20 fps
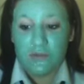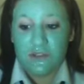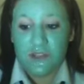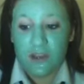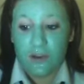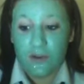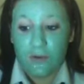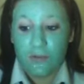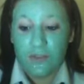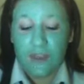
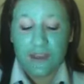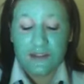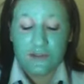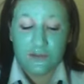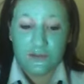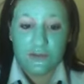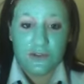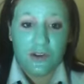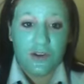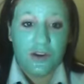So that's
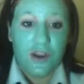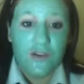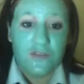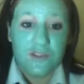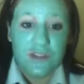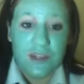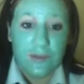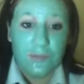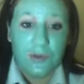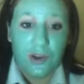also another
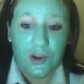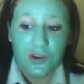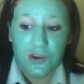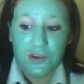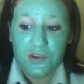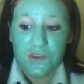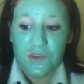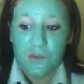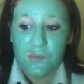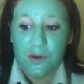tip, don't
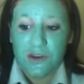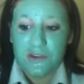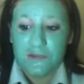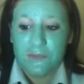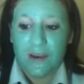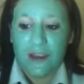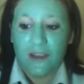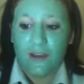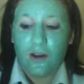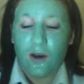use as much
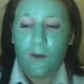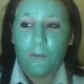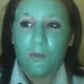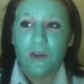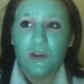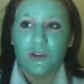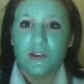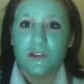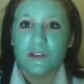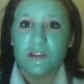makeup,
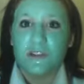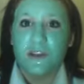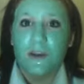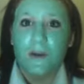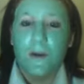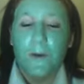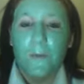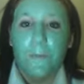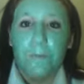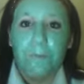because
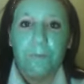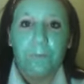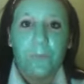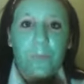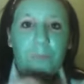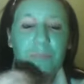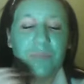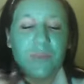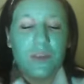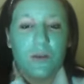
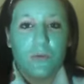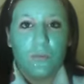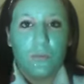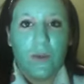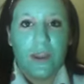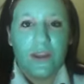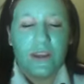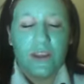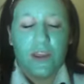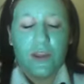
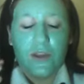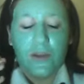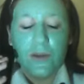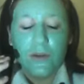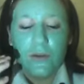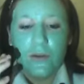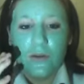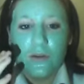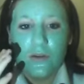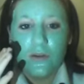when
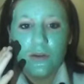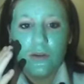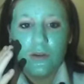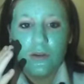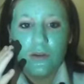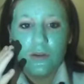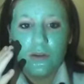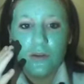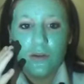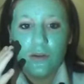you
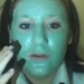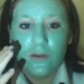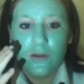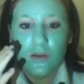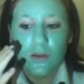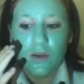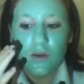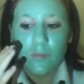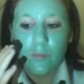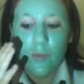
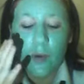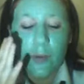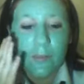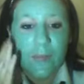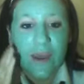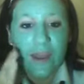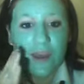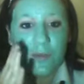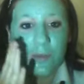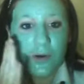put
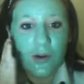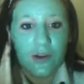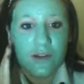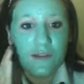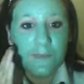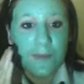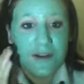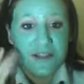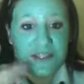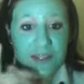makeup on,
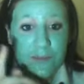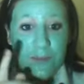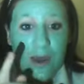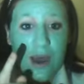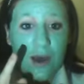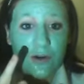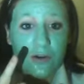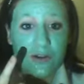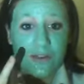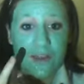especially
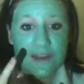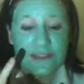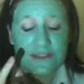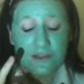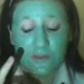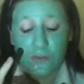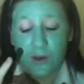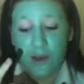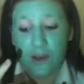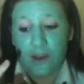powder, that's
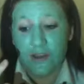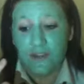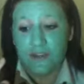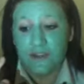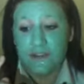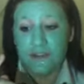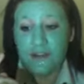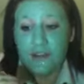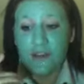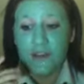the
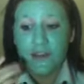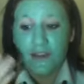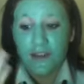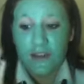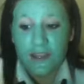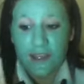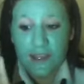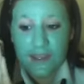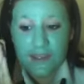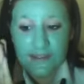worst,
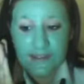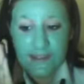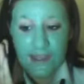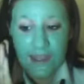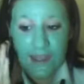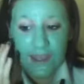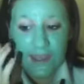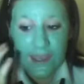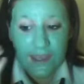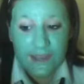is it